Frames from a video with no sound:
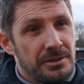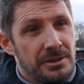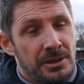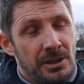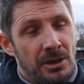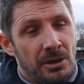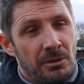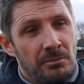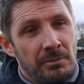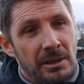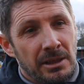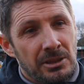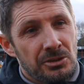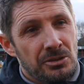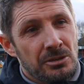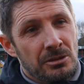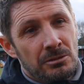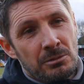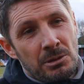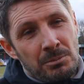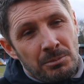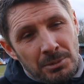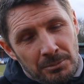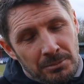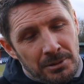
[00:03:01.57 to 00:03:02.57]
you know, make sure
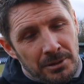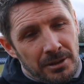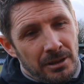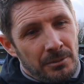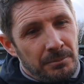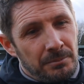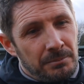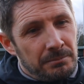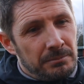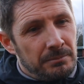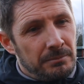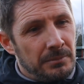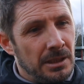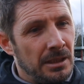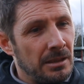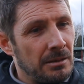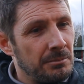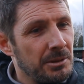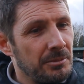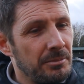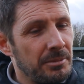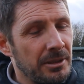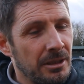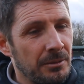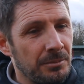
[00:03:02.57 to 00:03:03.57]
we prepare
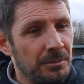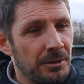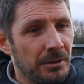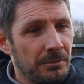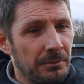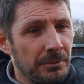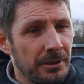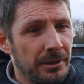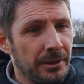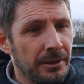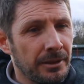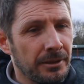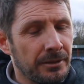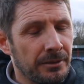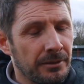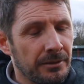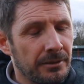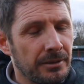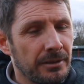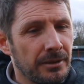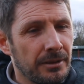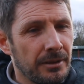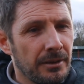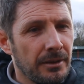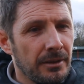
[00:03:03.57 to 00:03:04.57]
properly
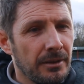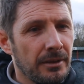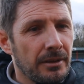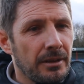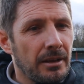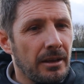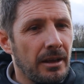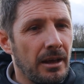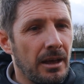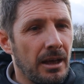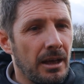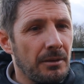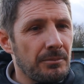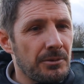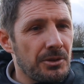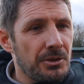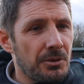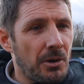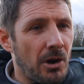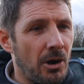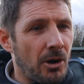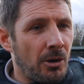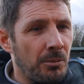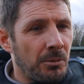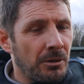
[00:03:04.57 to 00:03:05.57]
and do our
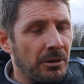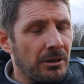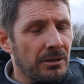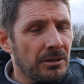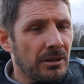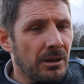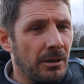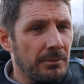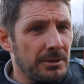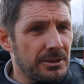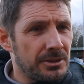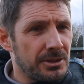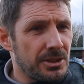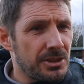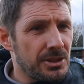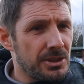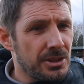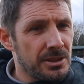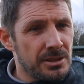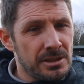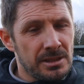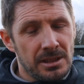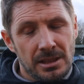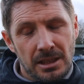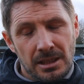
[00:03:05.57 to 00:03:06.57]
homework on the
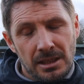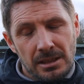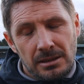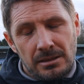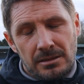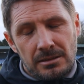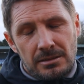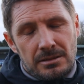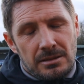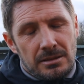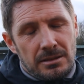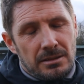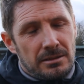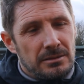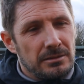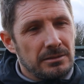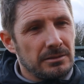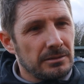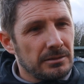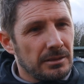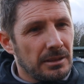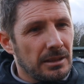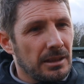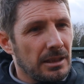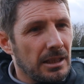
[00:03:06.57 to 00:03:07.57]
opposition and
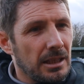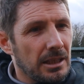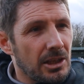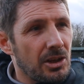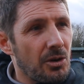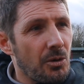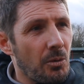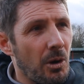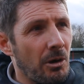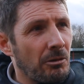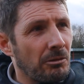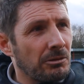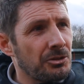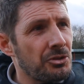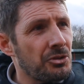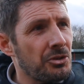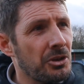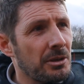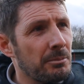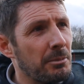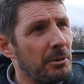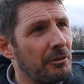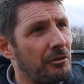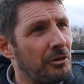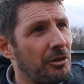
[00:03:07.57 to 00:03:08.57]
go out and try
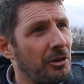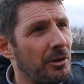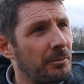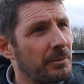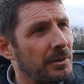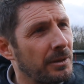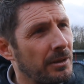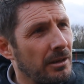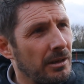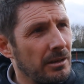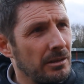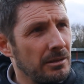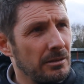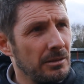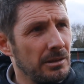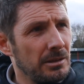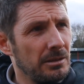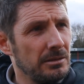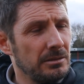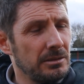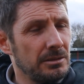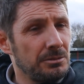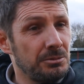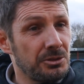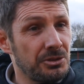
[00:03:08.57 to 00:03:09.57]
and perform.
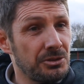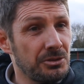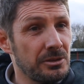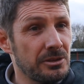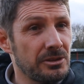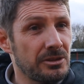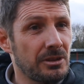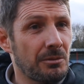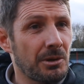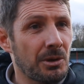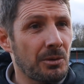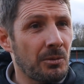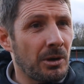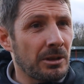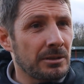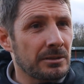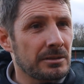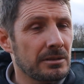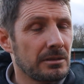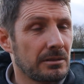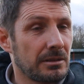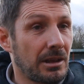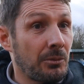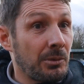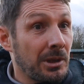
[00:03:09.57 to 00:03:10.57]
Results that we want,
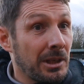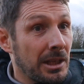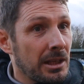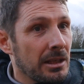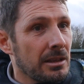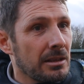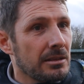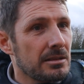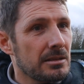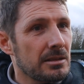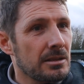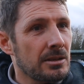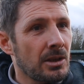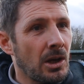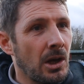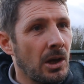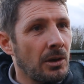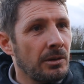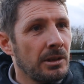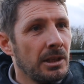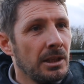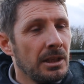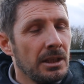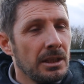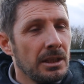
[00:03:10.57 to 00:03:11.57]
that we need, you
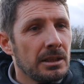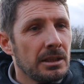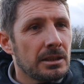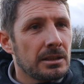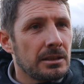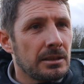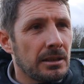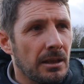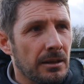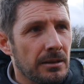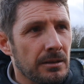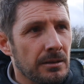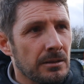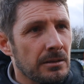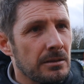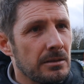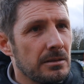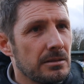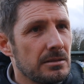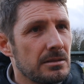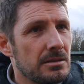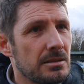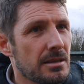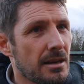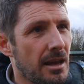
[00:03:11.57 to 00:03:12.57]
know, and I think
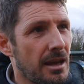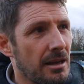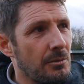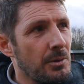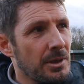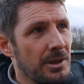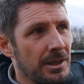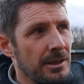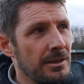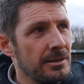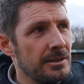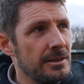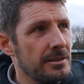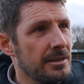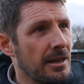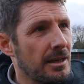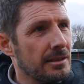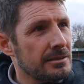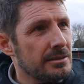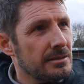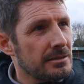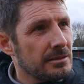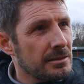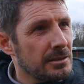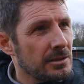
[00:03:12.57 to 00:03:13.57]
today we needed
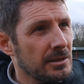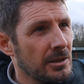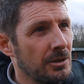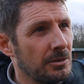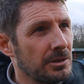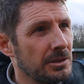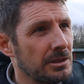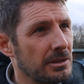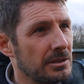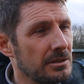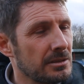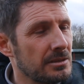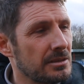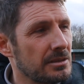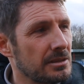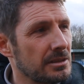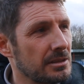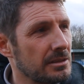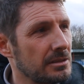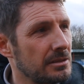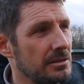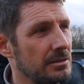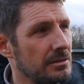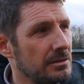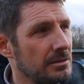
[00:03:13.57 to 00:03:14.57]
that. You know, you can
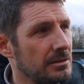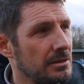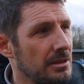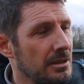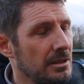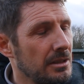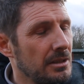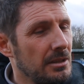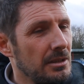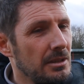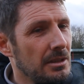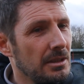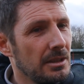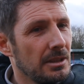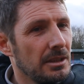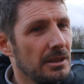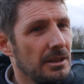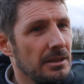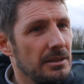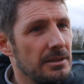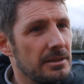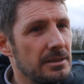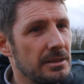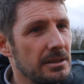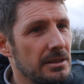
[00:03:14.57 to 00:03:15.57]

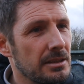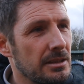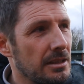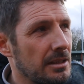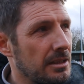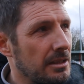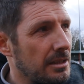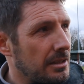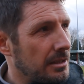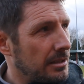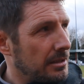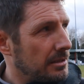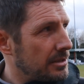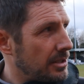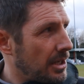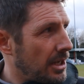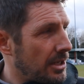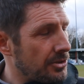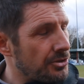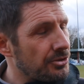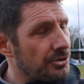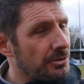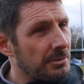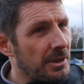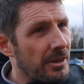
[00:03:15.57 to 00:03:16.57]
see the
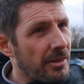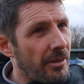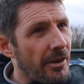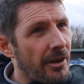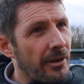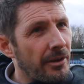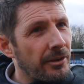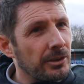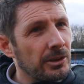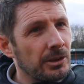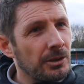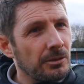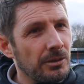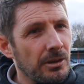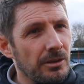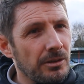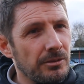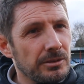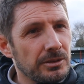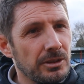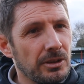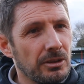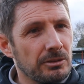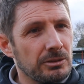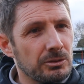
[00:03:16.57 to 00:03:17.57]
change room in there, you know,
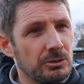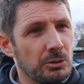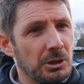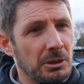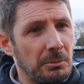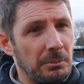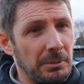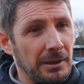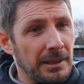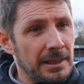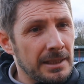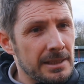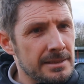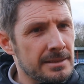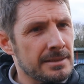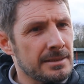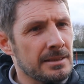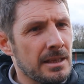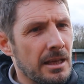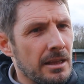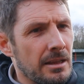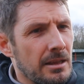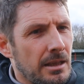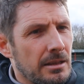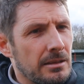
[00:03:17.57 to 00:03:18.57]
they're quite pleased, and
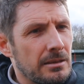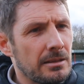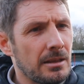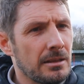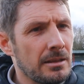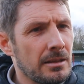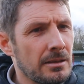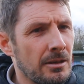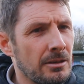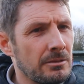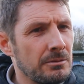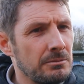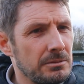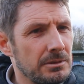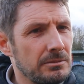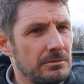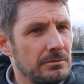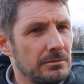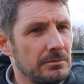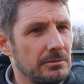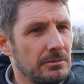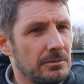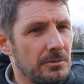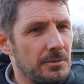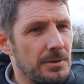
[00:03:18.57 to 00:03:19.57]
that, you know,
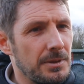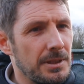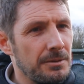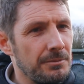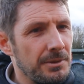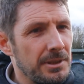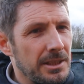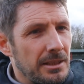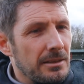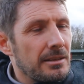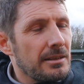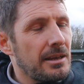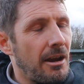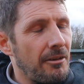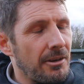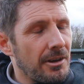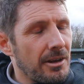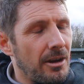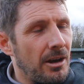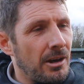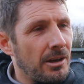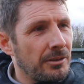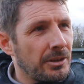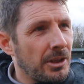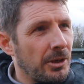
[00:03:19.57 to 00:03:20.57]
we need to carry
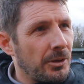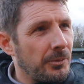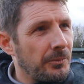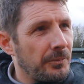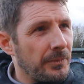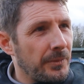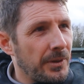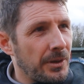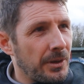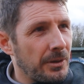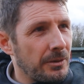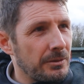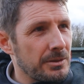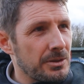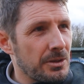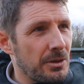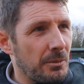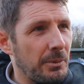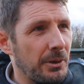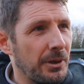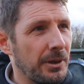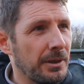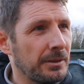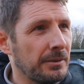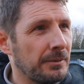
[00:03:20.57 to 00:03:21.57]
that on now. You know, there's no
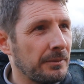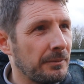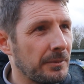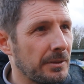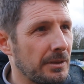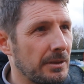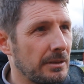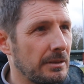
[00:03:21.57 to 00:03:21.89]
point in,